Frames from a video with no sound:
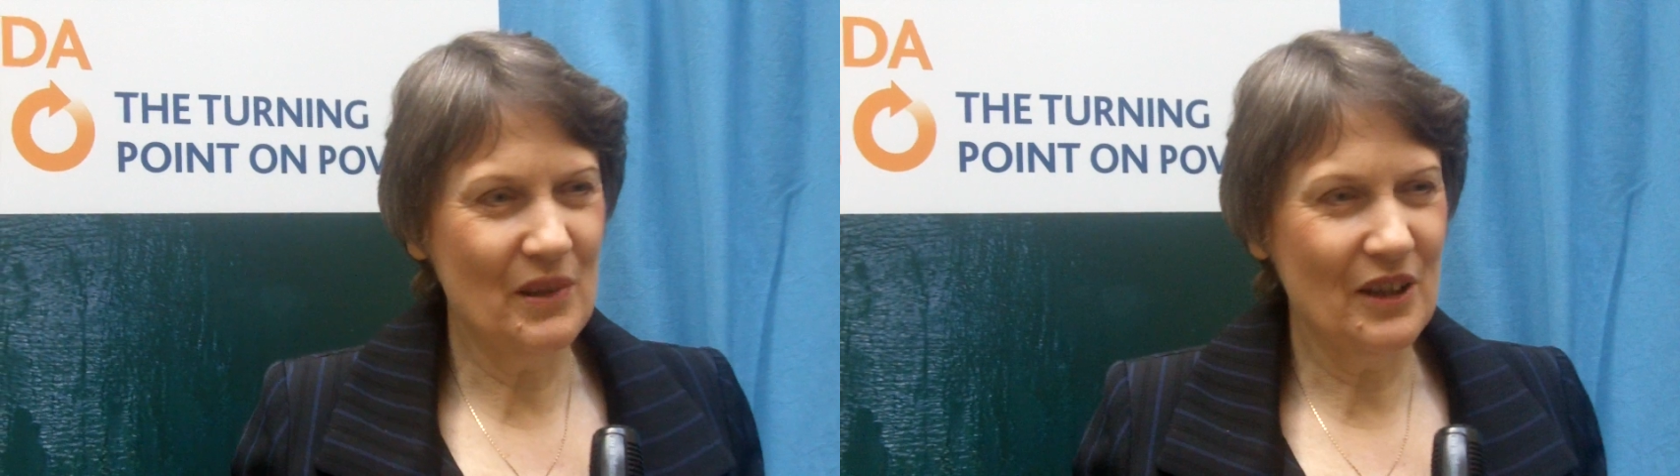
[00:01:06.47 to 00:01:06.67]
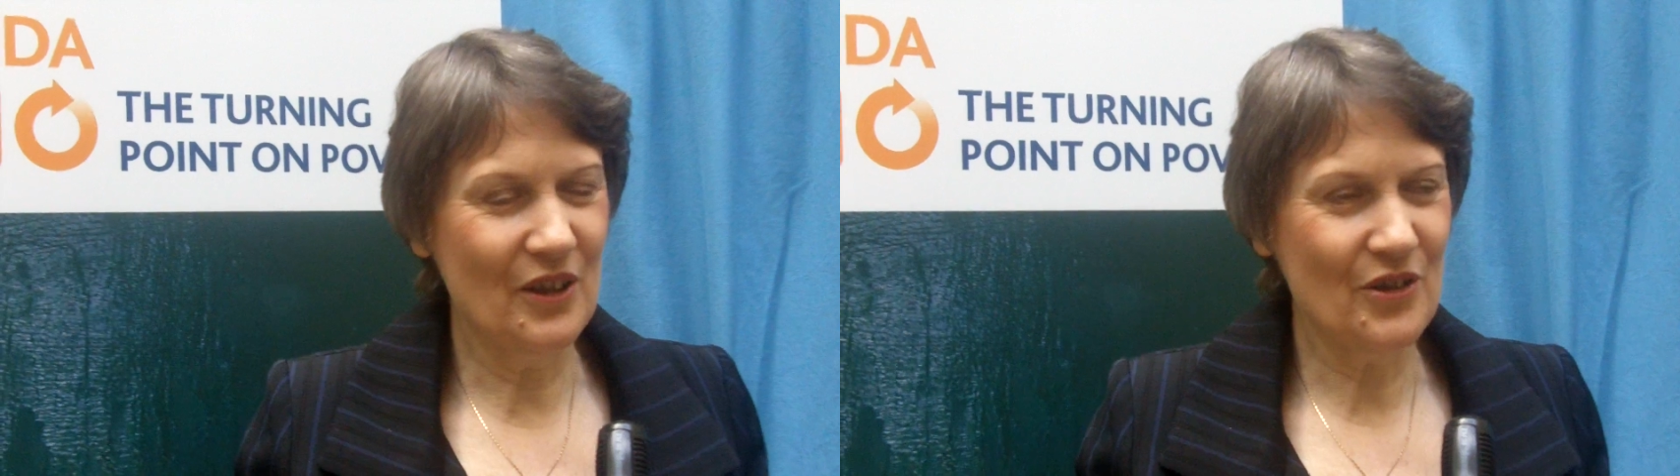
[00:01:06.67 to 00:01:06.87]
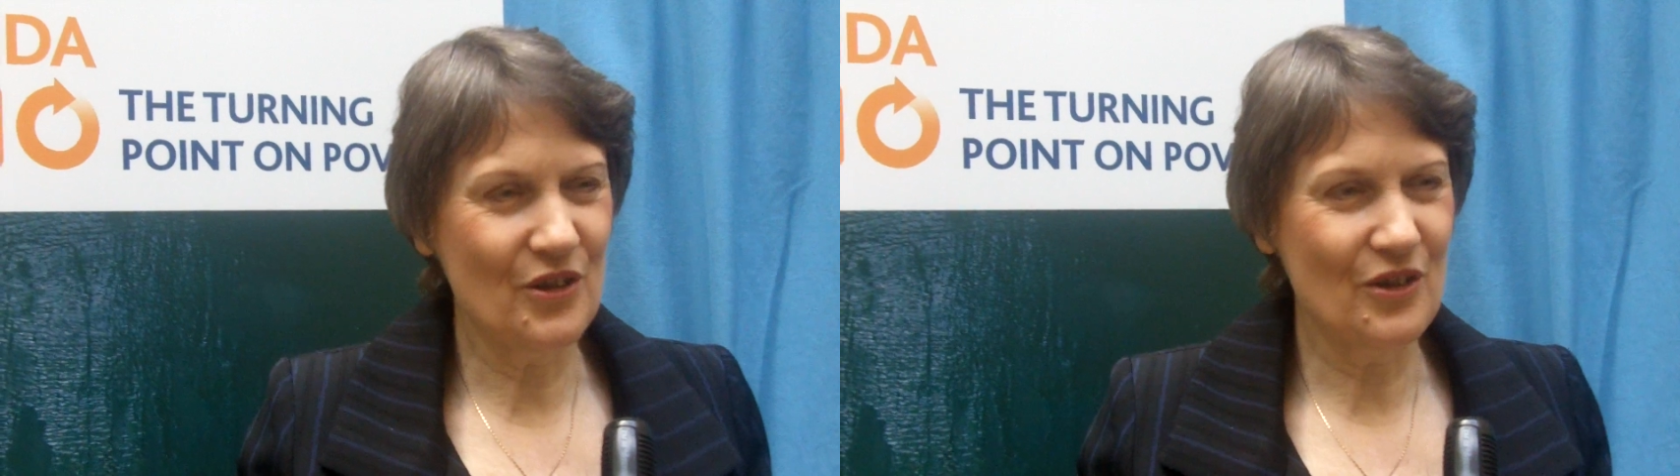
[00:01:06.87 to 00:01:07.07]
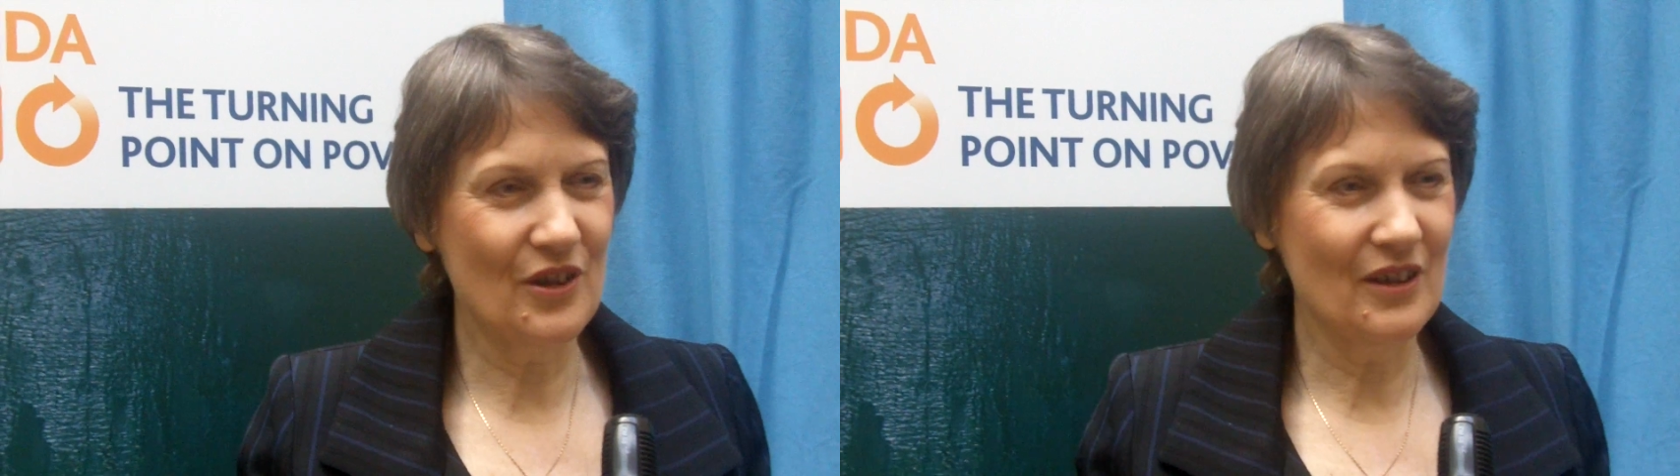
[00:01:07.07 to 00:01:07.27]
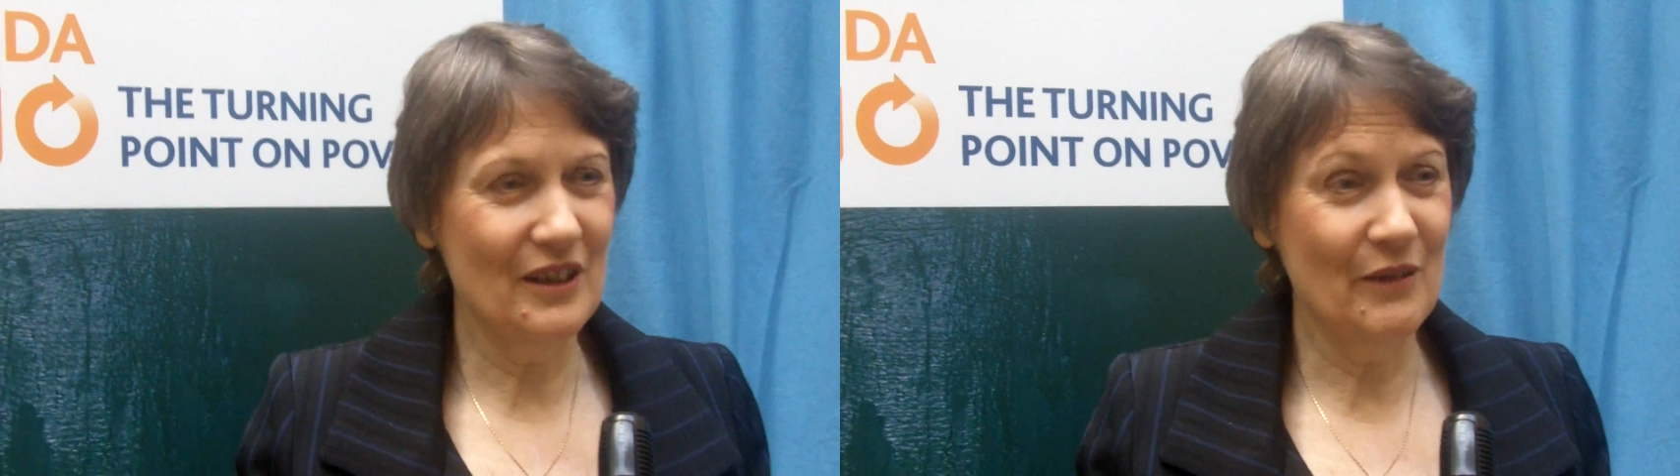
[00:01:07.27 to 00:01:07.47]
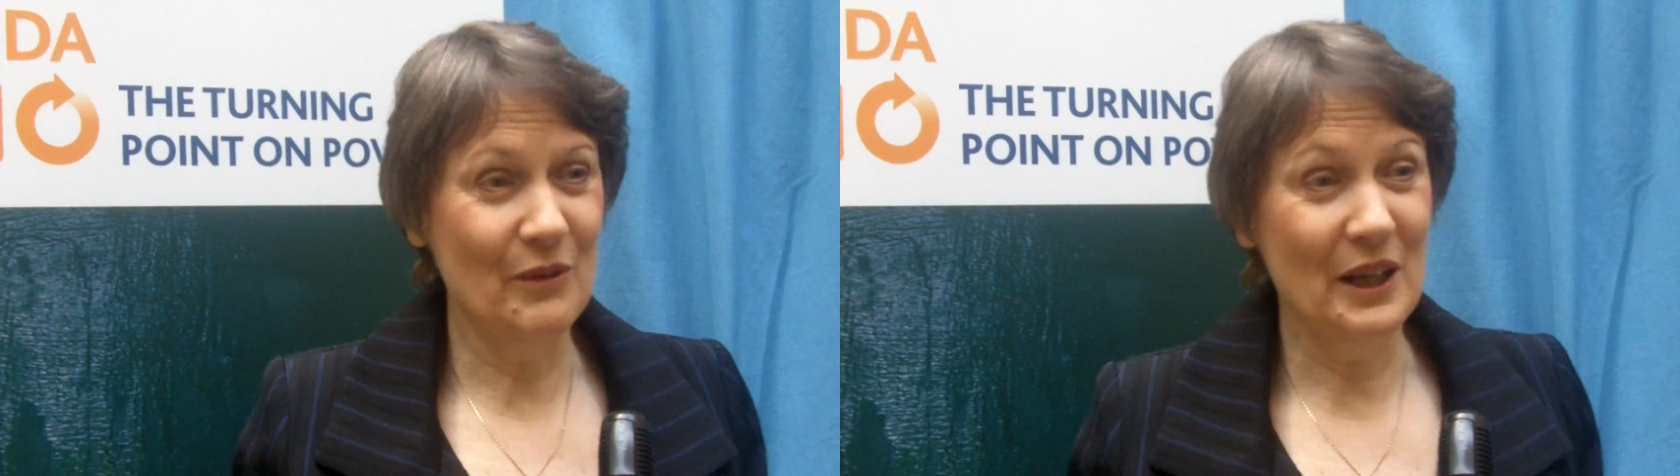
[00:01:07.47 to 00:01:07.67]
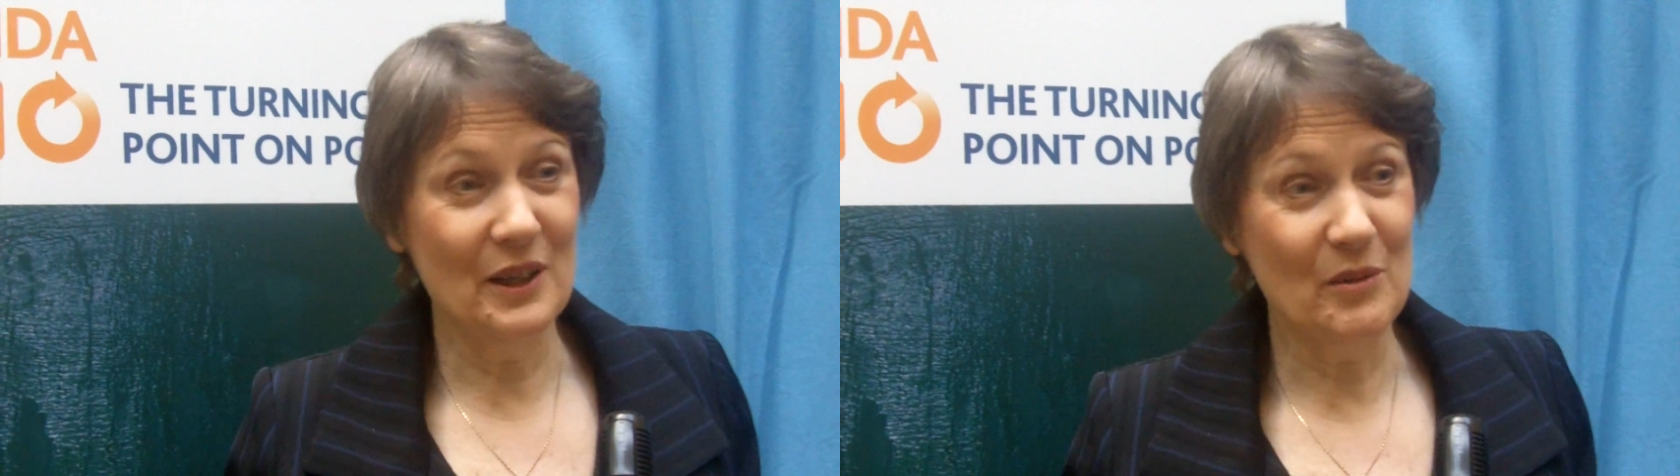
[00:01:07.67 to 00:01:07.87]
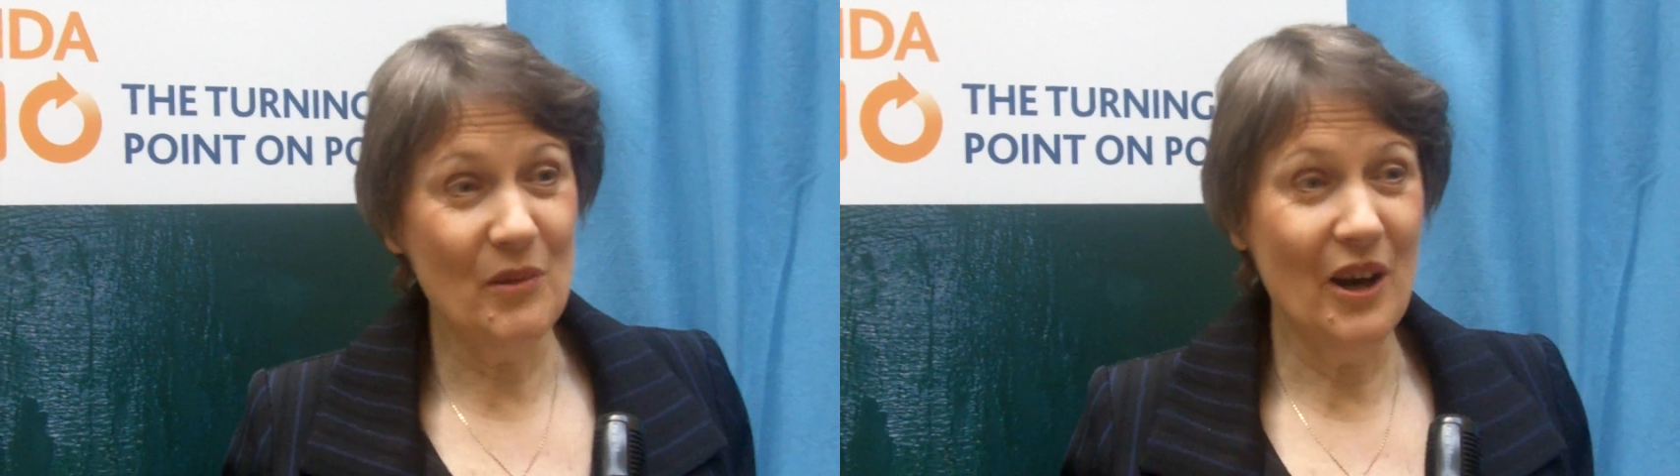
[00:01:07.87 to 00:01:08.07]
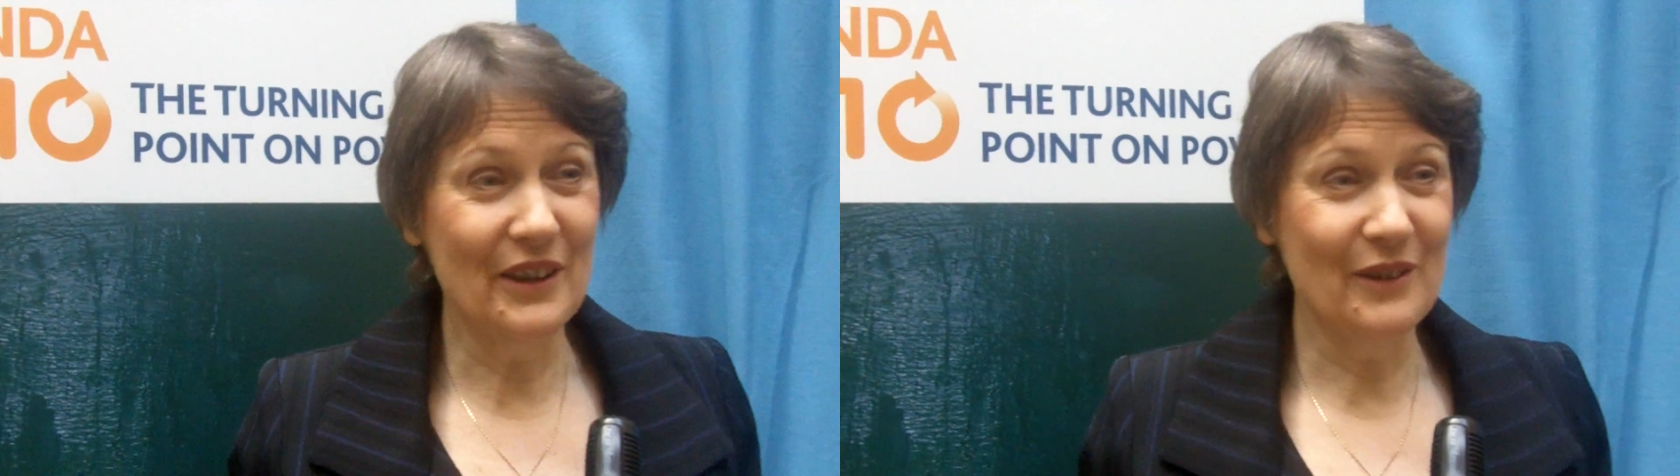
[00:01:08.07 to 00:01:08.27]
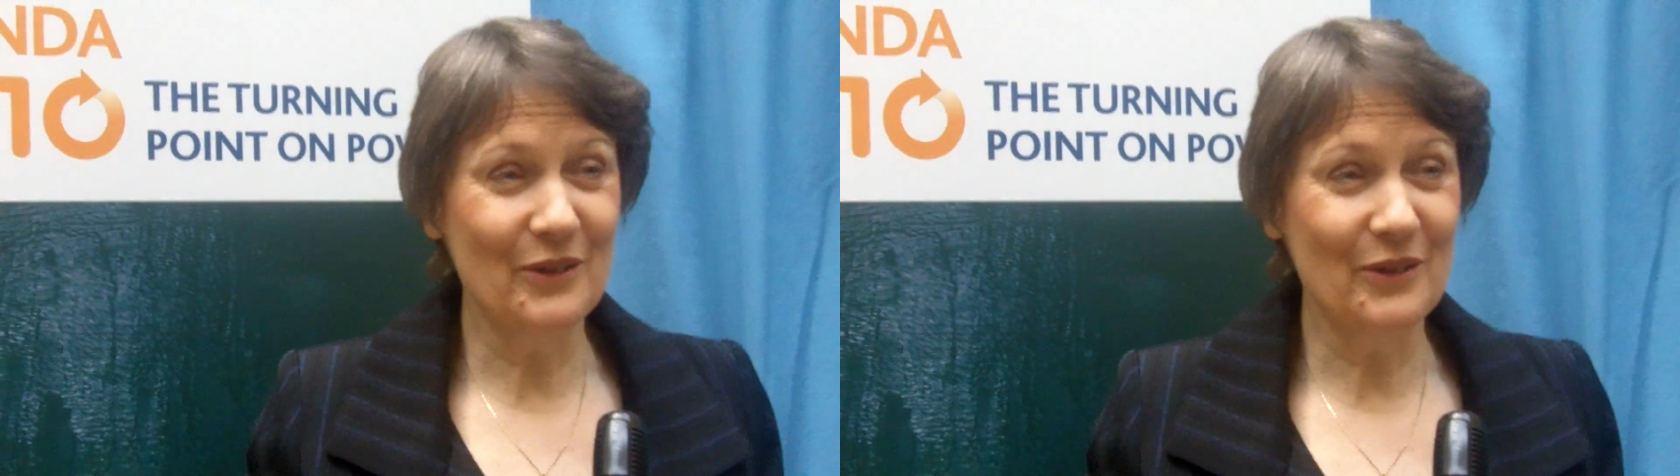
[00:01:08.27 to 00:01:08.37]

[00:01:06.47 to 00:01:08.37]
because if we undermine